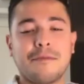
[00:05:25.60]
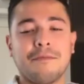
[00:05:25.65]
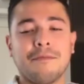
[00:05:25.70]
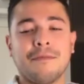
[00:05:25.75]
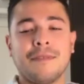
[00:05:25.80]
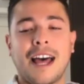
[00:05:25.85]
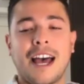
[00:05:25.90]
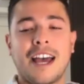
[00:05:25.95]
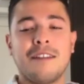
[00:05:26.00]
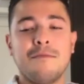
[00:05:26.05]

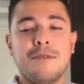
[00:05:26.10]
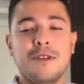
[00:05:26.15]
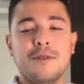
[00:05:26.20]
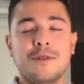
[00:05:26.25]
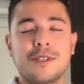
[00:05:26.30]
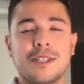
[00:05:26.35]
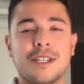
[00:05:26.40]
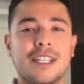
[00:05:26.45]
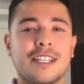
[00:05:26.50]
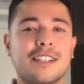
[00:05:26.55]
Latin
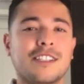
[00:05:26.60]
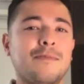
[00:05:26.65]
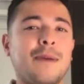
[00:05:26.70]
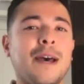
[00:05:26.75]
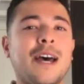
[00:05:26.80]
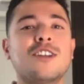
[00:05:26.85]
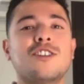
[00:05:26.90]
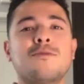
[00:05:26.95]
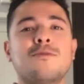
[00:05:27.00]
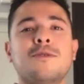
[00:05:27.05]
music and
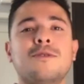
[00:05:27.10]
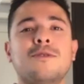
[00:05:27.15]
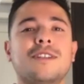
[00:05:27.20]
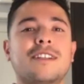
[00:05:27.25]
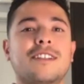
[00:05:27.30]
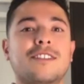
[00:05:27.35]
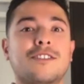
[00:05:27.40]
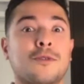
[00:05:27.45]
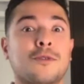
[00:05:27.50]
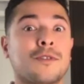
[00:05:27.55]
Spanish
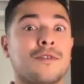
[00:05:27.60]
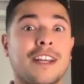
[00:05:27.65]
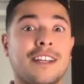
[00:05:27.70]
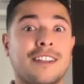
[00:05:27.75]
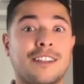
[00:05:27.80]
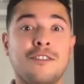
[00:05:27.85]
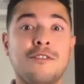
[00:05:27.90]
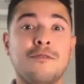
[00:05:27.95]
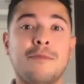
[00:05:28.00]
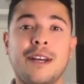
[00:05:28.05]
music, it's sort of like
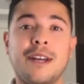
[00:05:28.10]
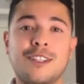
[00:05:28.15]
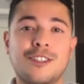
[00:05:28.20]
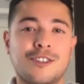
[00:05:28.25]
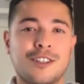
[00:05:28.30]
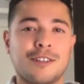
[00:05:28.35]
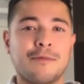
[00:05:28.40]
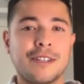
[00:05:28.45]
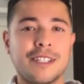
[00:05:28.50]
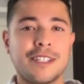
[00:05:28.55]
the new
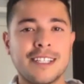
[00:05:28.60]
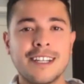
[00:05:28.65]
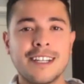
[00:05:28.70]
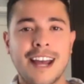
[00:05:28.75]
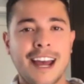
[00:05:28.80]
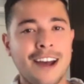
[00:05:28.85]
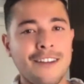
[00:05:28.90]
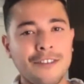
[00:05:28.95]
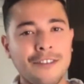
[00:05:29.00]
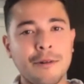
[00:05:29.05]
mainstream. We see it
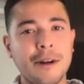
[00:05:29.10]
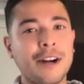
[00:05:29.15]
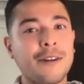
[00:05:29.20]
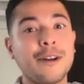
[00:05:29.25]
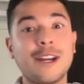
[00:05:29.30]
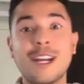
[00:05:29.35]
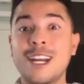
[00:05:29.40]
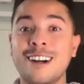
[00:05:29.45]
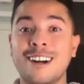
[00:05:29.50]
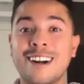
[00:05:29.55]
everywhere.
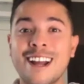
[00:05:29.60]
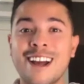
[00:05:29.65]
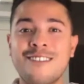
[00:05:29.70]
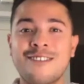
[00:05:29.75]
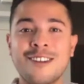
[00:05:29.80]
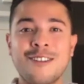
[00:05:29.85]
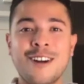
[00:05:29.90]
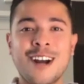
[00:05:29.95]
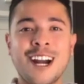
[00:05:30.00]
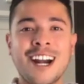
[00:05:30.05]
We hear it
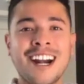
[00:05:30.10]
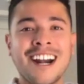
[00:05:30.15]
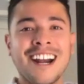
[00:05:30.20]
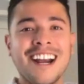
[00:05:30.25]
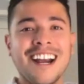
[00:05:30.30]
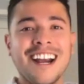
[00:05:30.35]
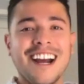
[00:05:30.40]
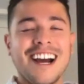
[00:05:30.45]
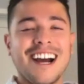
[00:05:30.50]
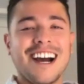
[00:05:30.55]
everywhere.
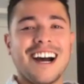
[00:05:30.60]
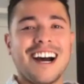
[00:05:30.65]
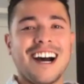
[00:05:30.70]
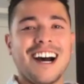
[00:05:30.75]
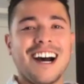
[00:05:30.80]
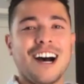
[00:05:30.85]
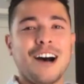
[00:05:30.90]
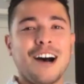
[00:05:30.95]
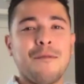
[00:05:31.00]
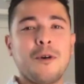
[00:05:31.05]

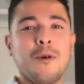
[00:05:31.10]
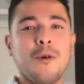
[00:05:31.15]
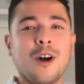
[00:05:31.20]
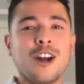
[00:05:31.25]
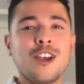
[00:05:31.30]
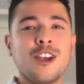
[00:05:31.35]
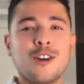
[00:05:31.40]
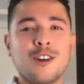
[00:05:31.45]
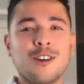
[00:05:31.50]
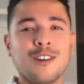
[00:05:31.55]
Who are
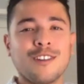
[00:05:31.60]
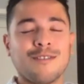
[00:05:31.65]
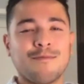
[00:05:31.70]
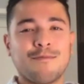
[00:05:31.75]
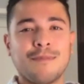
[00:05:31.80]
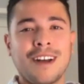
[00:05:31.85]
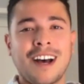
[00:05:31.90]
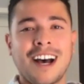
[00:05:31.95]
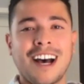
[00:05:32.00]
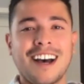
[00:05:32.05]
your
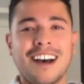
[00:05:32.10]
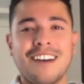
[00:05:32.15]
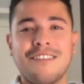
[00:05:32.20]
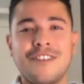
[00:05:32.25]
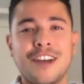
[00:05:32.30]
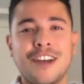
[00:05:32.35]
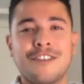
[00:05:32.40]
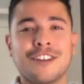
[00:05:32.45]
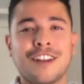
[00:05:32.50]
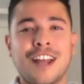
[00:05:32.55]

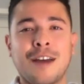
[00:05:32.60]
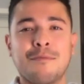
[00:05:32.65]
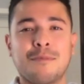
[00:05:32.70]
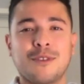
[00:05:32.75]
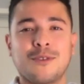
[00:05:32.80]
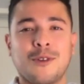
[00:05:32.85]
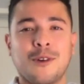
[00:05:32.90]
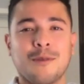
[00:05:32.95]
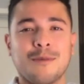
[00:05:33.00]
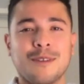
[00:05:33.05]
favorite Latin
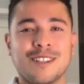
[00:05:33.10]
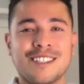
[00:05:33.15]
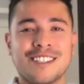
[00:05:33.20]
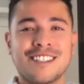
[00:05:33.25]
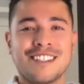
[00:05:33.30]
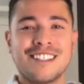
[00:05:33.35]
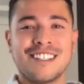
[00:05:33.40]
performers?